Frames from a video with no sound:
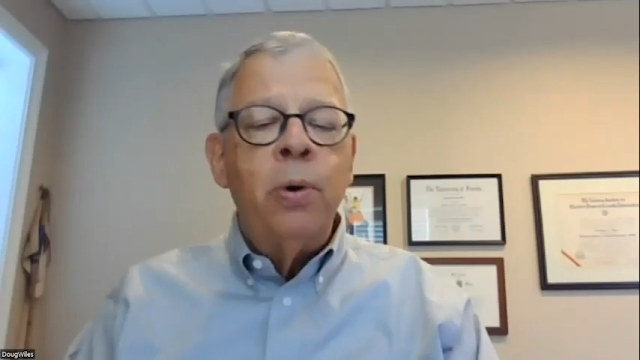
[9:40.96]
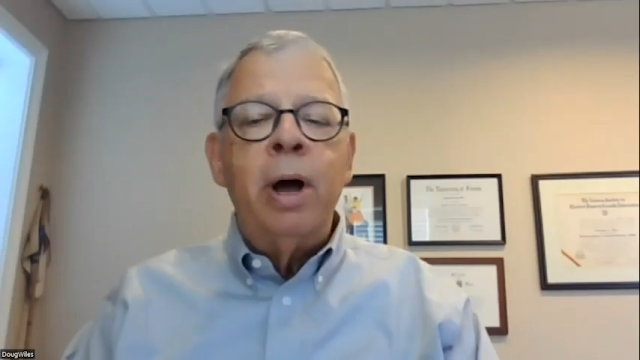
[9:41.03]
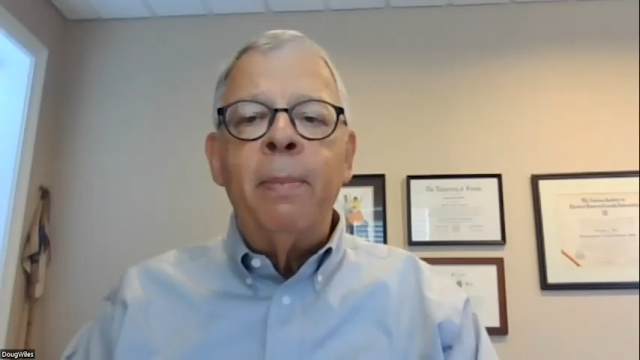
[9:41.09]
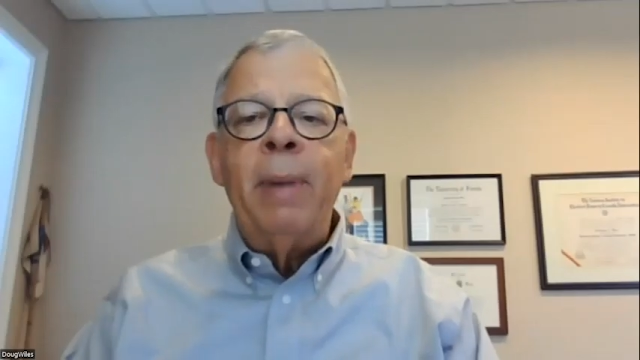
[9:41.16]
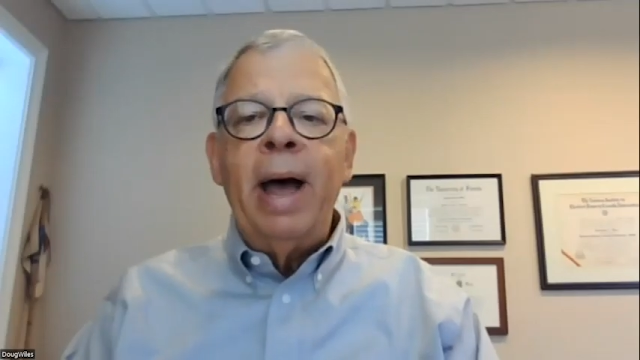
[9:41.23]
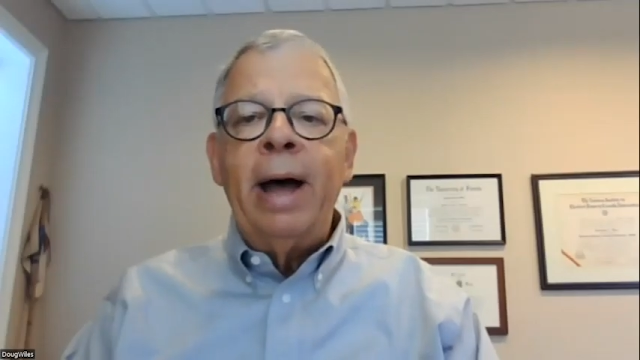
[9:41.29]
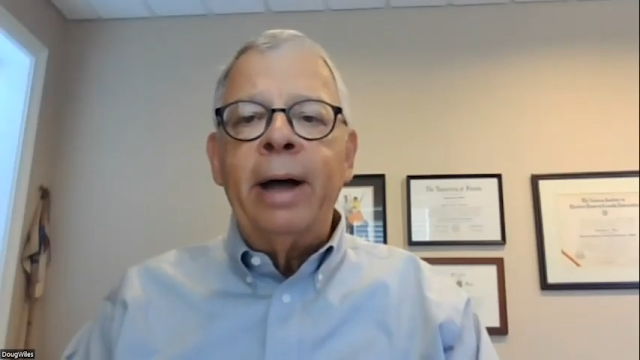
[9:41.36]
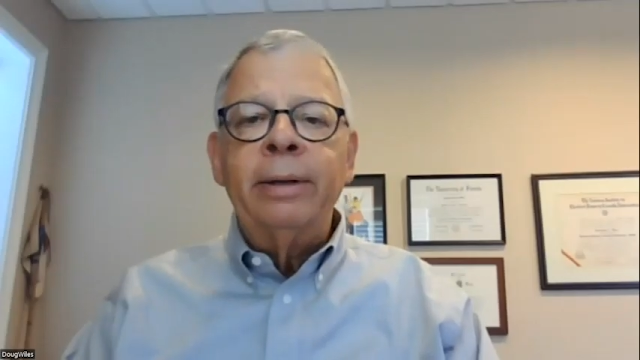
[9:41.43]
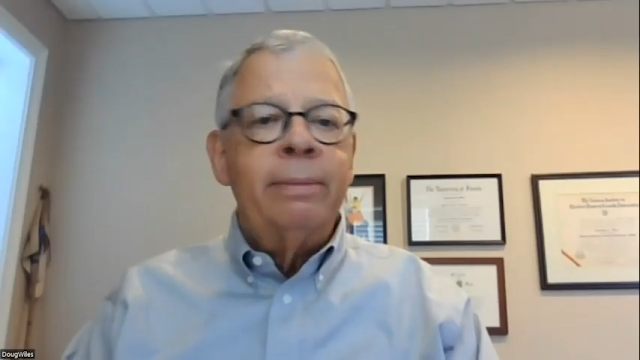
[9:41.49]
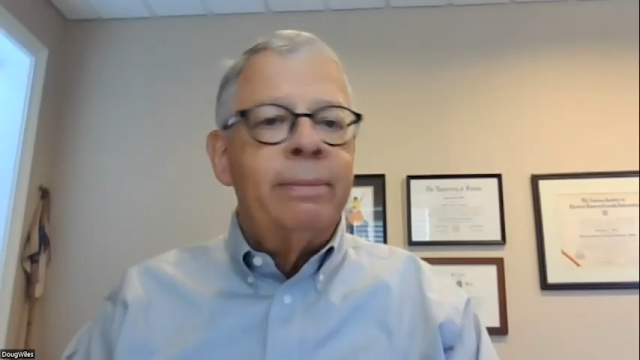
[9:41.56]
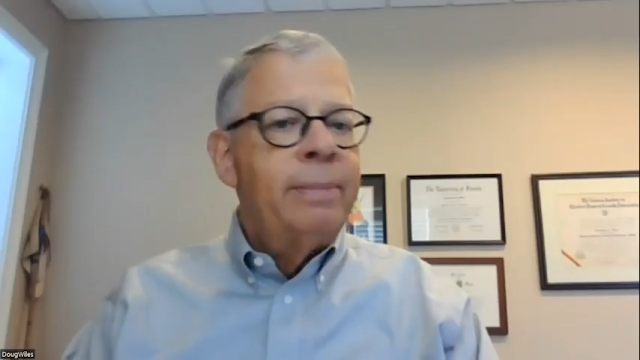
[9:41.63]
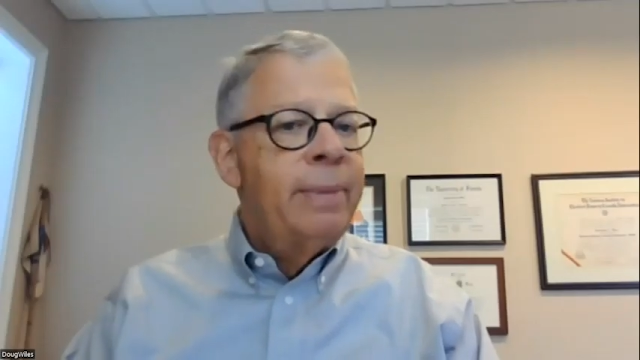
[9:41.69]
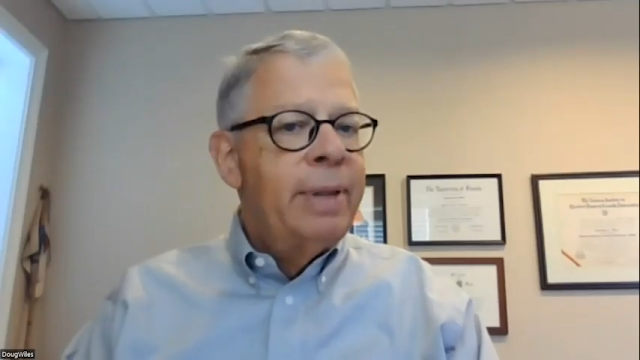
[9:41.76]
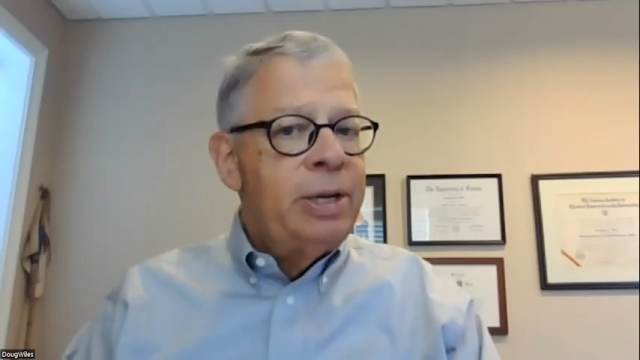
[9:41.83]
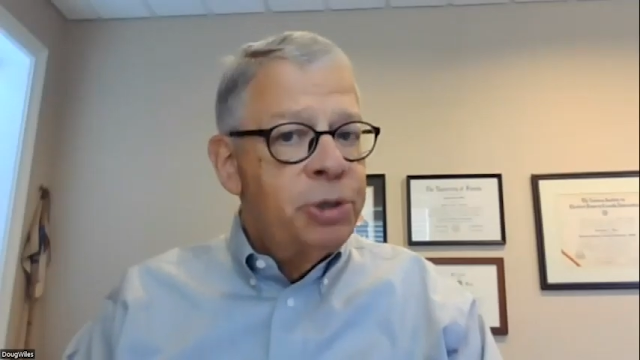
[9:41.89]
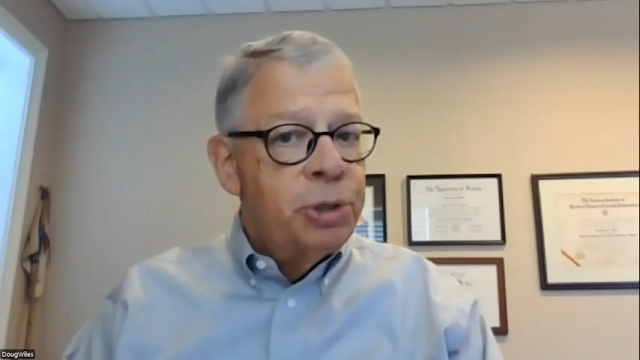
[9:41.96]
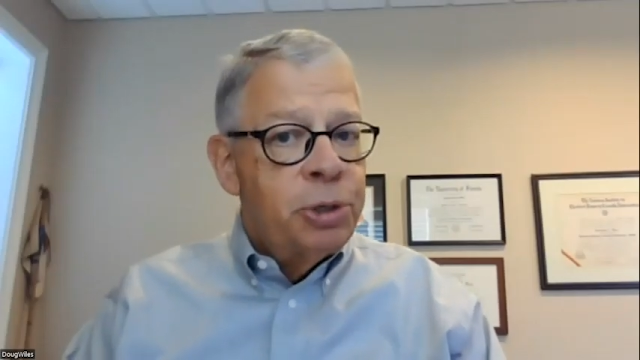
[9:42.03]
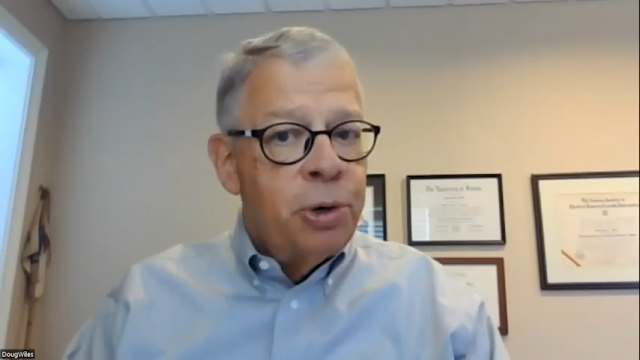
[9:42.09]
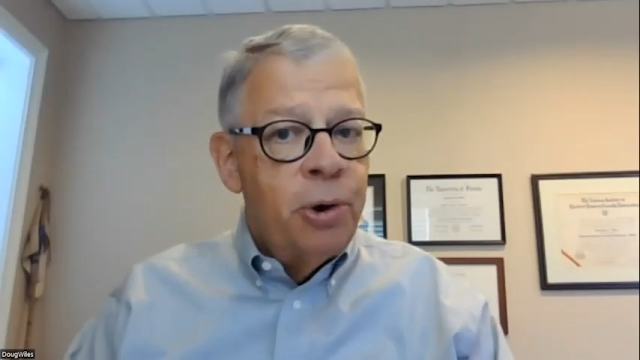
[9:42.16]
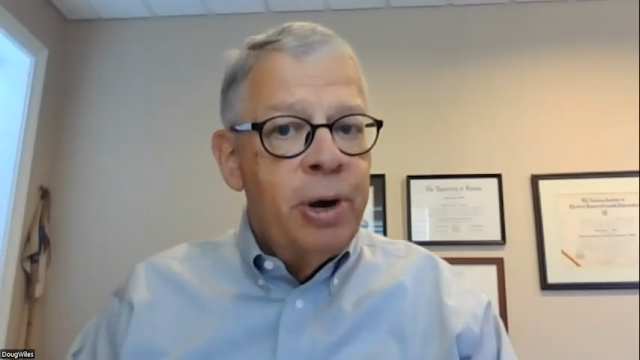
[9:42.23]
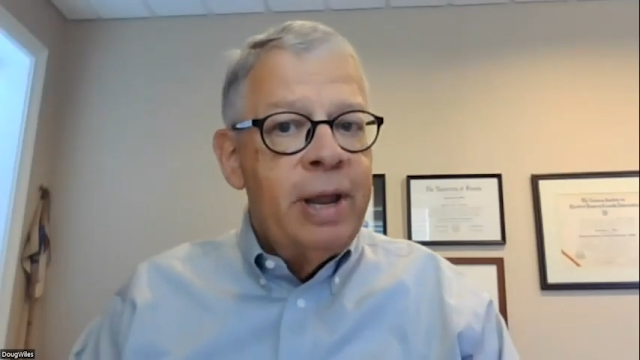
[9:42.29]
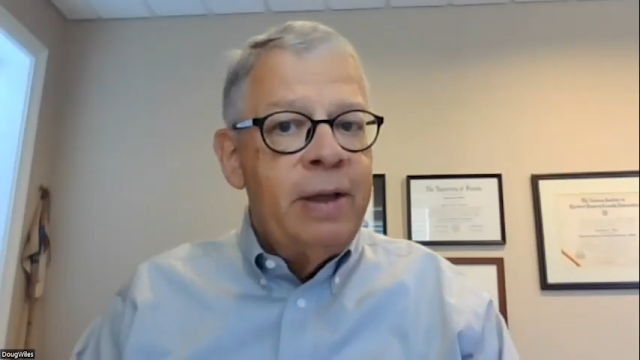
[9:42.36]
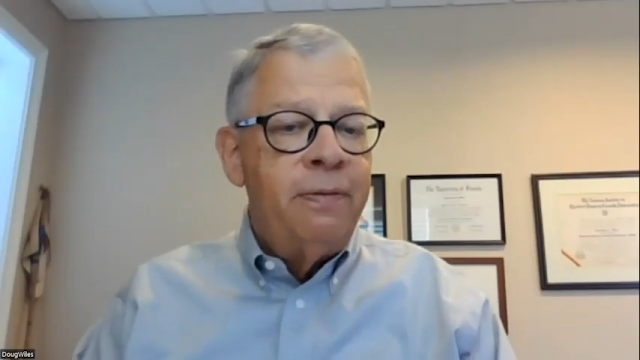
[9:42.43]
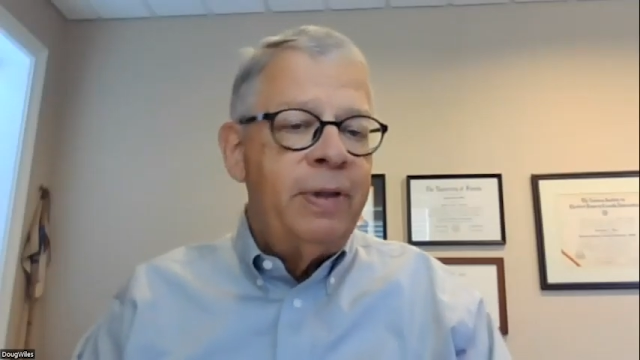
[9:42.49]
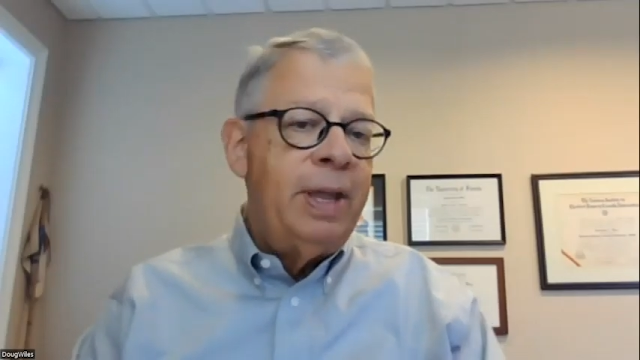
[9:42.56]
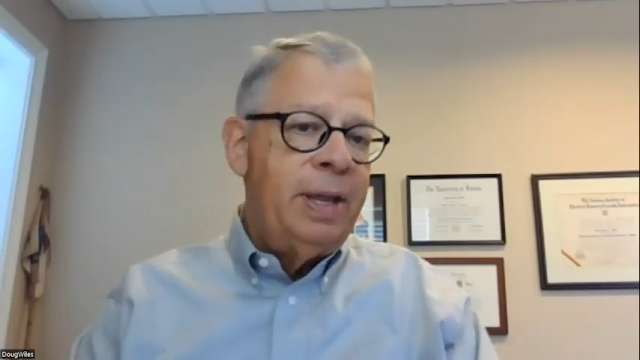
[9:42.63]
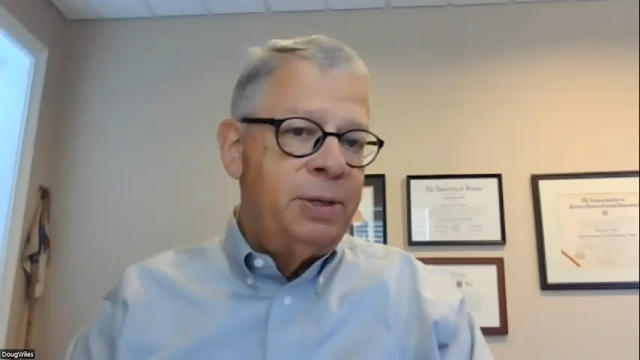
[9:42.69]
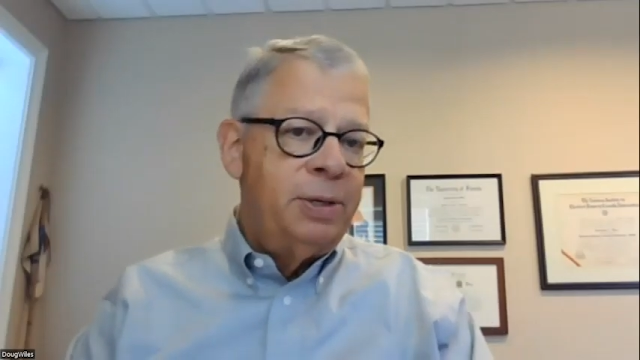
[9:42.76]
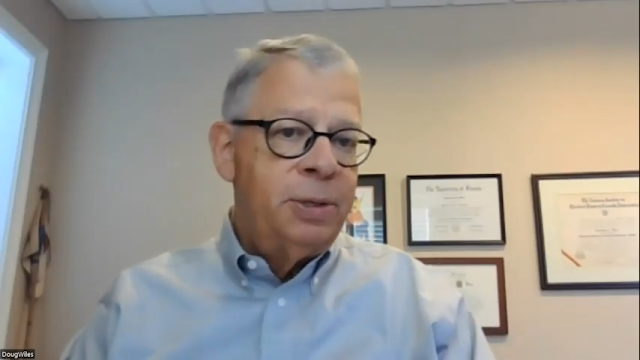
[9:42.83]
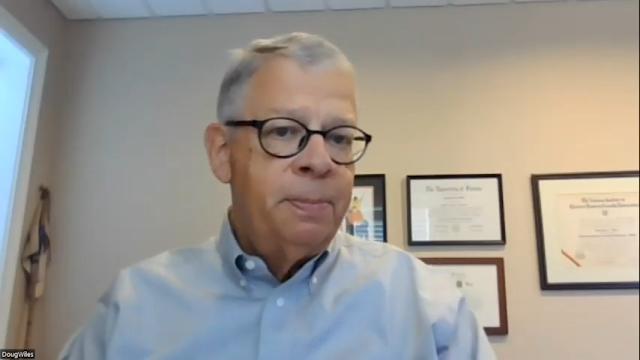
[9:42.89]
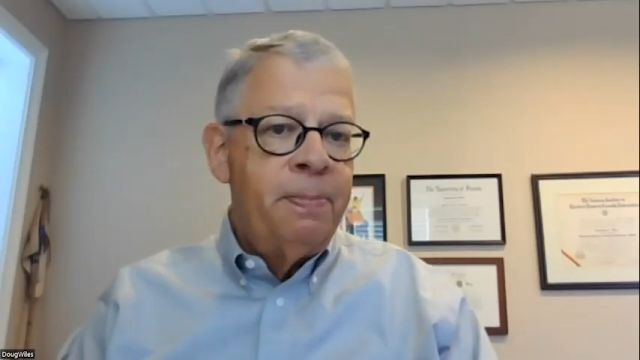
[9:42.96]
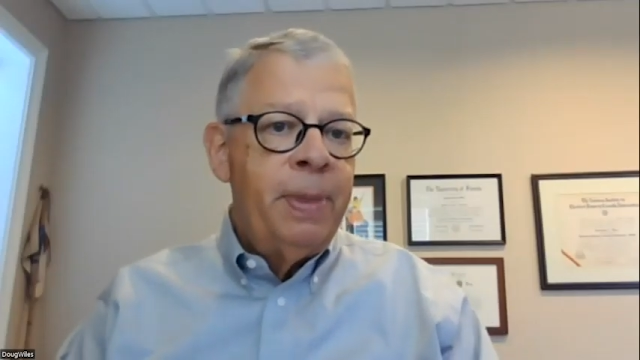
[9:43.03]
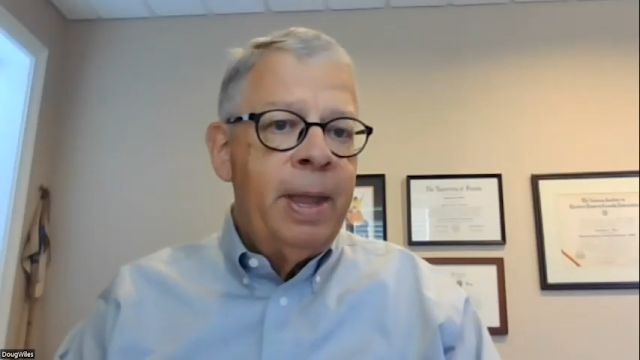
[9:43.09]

about these attorney fees